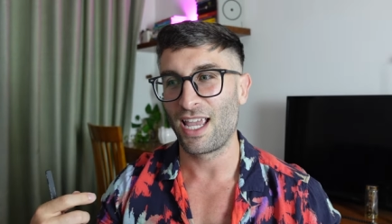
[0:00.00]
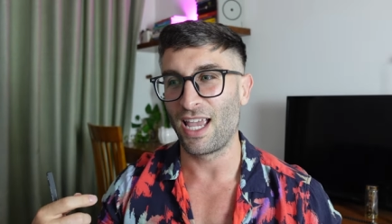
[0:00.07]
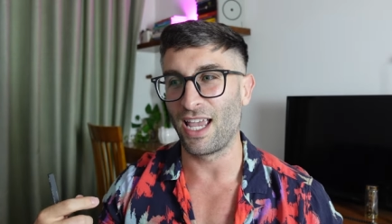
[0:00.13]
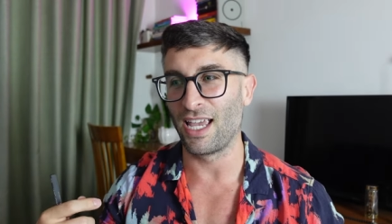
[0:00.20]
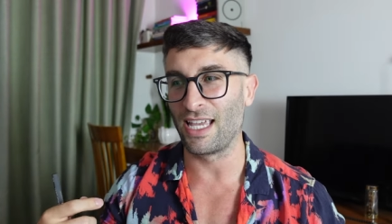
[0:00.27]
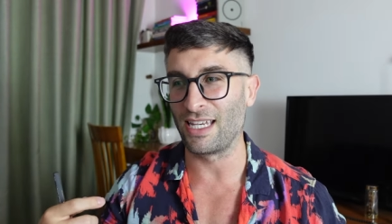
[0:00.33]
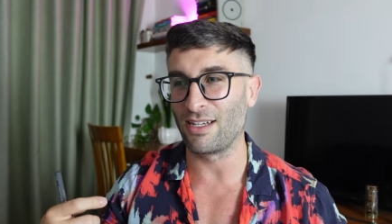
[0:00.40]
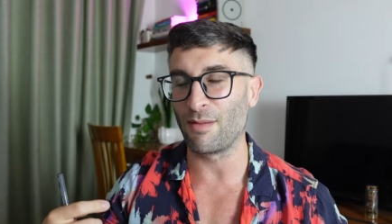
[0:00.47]

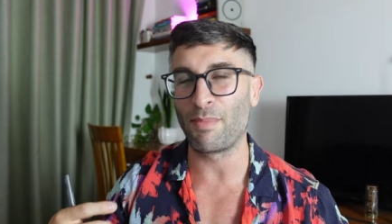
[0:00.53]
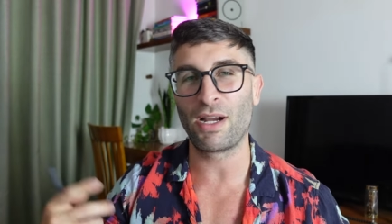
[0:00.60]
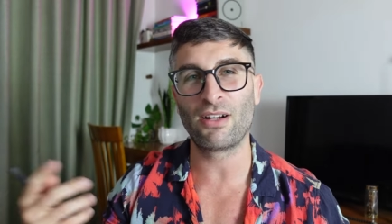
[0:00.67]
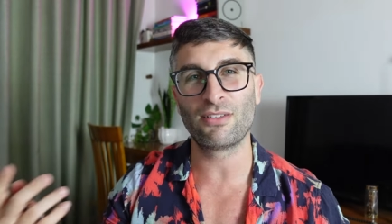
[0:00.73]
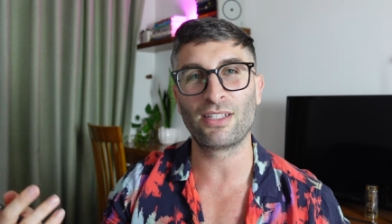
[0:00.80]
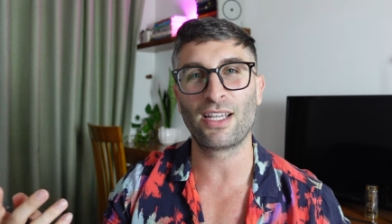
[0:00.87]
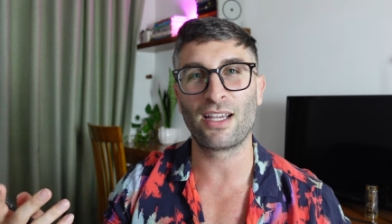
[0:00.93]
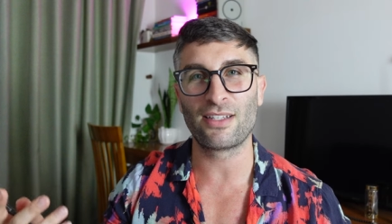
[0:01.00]
And
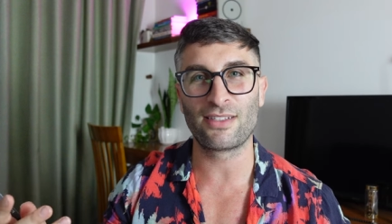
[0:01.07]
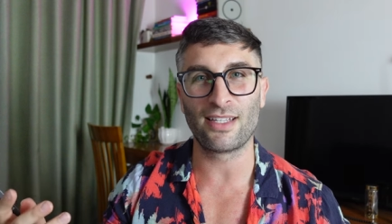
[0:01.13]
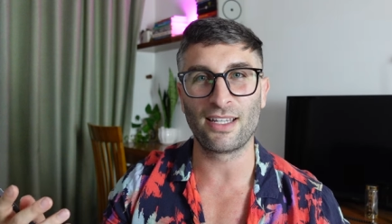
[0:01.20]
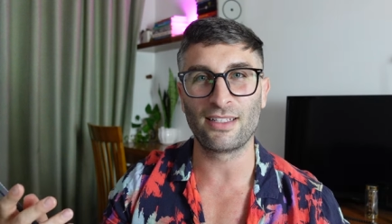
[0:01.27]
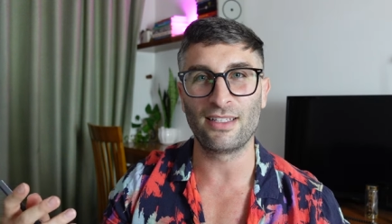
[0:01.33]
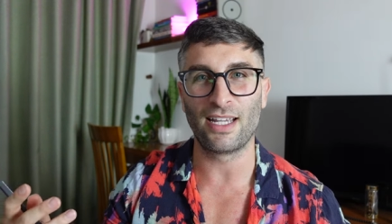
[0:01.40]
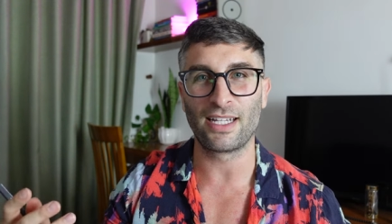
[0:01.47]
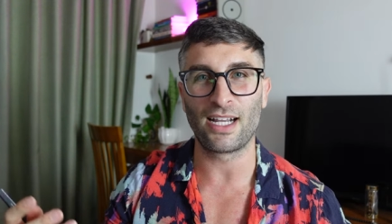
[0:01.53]
apparently I
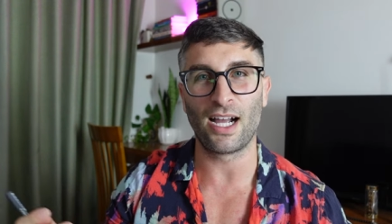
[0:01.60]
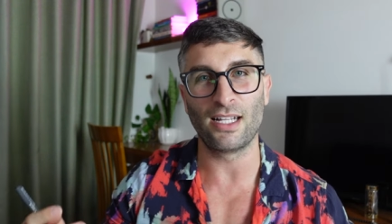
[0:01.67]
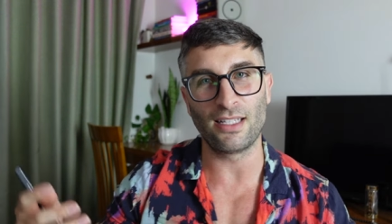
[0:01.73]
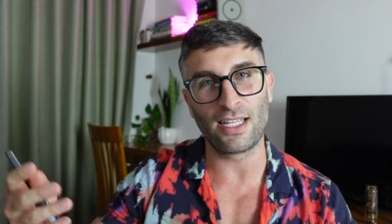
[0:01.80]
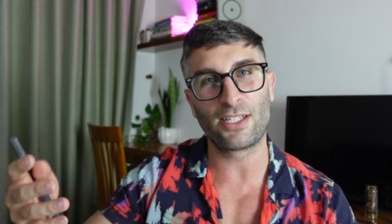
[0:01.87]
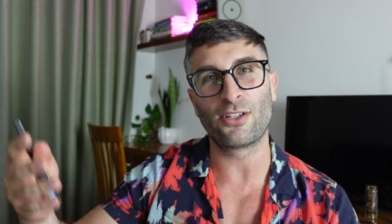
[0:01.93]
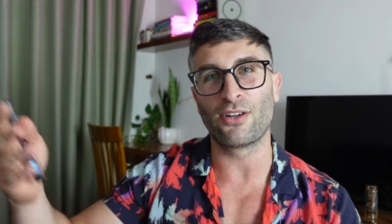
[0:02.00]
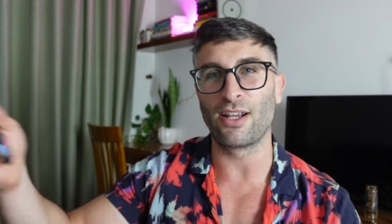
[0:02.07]
said like, "I
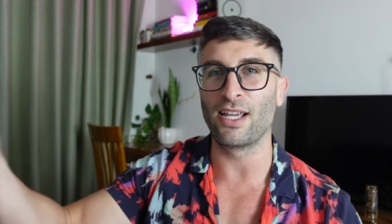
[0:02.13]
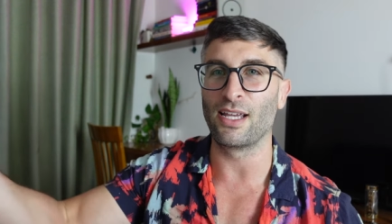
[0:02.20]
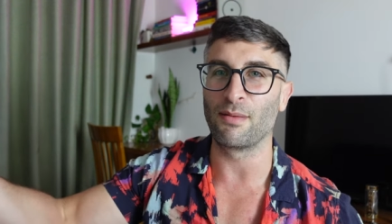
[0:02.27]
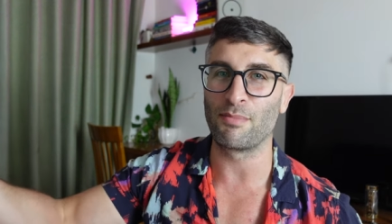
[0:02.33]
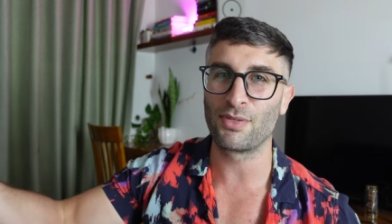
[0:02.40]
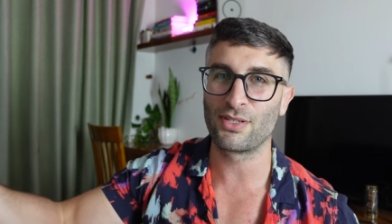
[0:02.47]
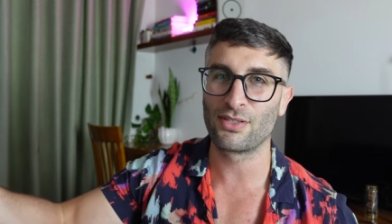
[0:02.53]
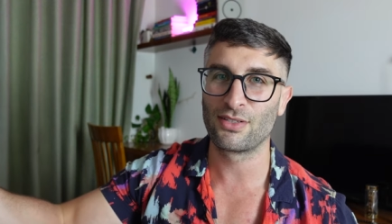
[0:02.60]
like your
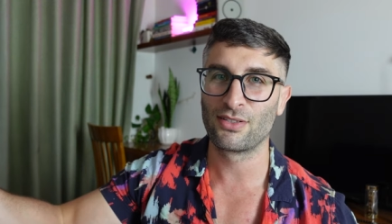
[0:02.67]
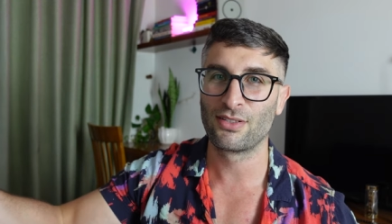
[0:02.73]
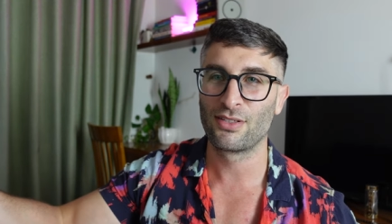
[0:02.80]
hips."